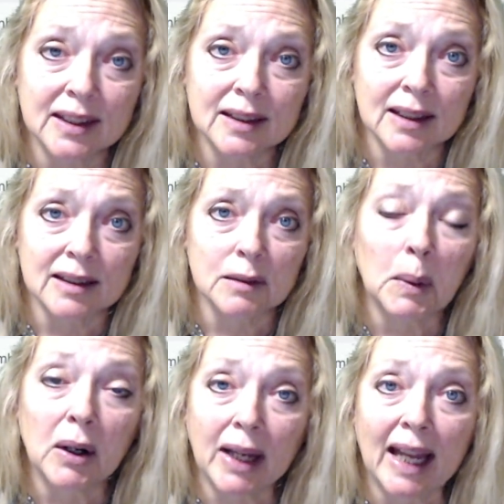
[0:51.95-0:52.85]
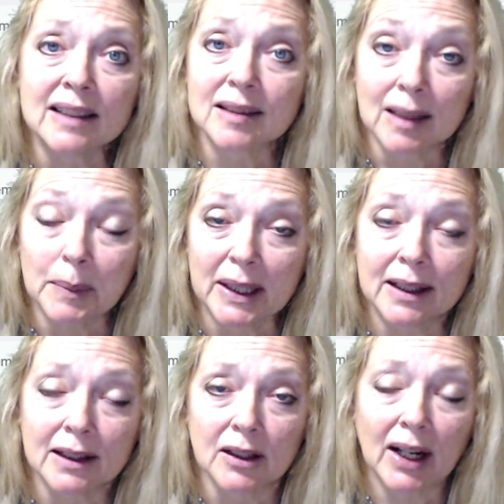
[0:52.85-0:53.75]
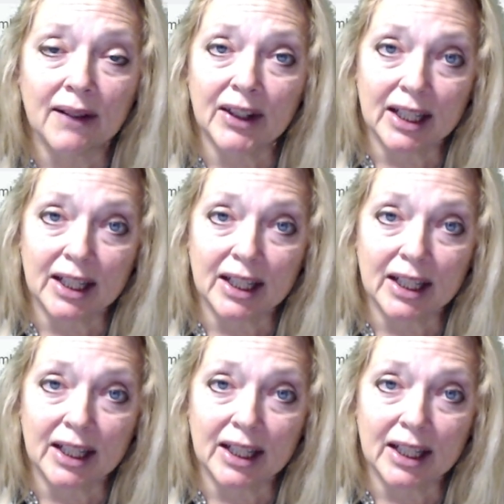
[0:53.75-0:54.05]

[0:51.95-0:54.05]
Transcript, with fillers: It's a small cat summit that they're having